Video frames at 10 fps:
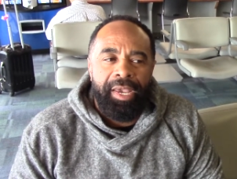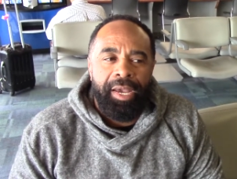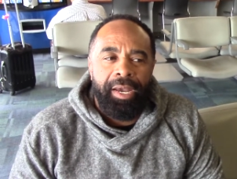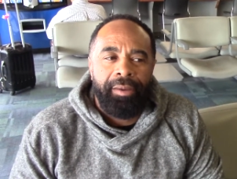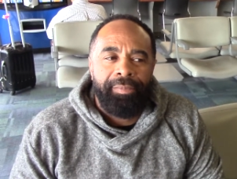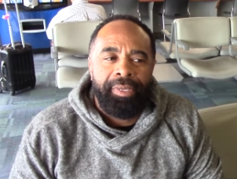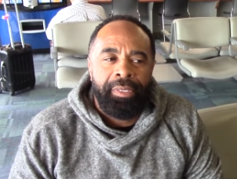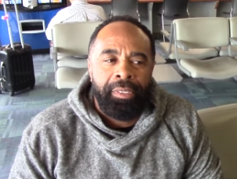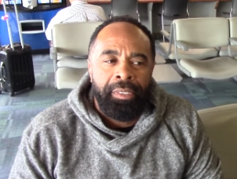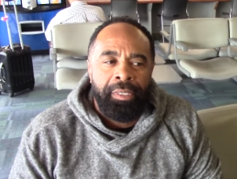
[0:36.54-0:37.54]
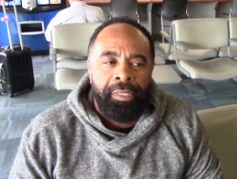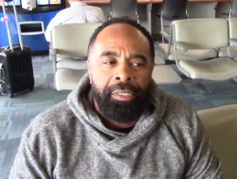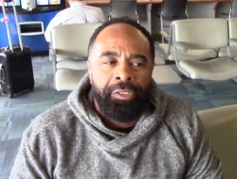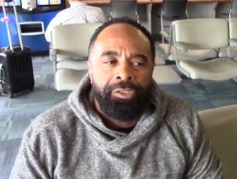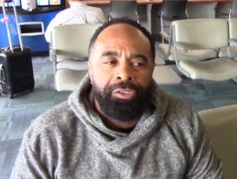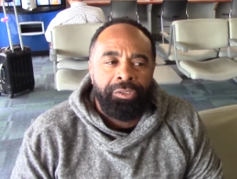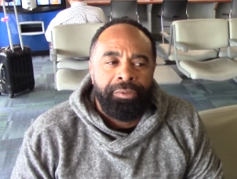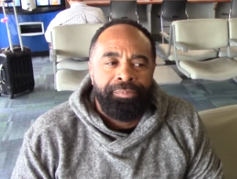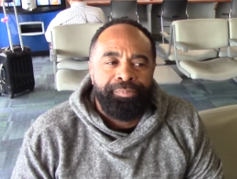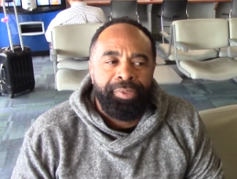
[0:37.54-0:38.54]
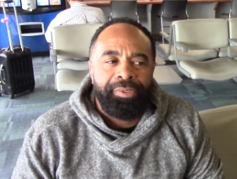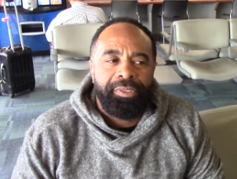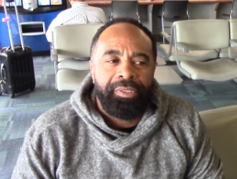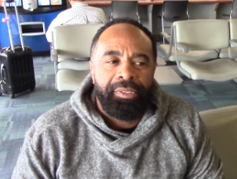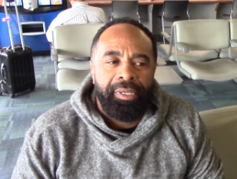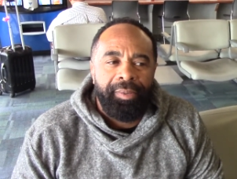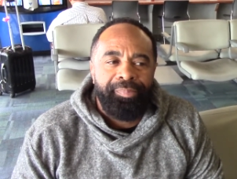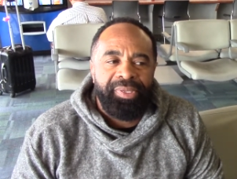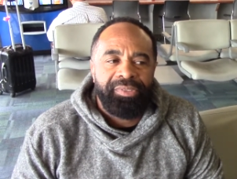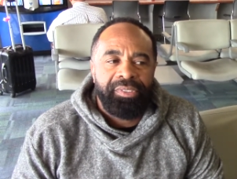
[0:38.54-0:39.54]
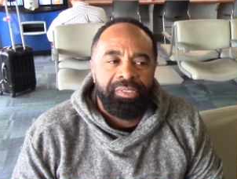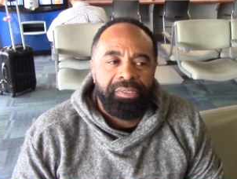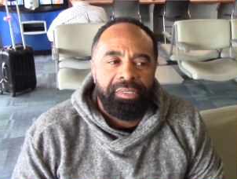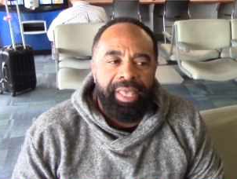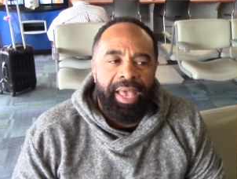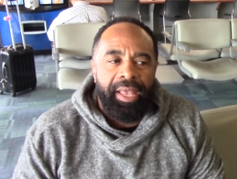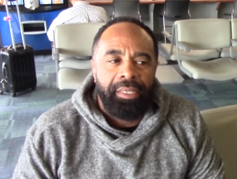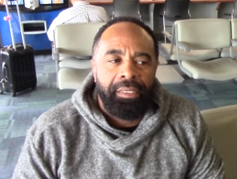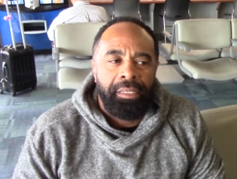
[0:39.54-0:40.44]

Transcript: Um, building a business that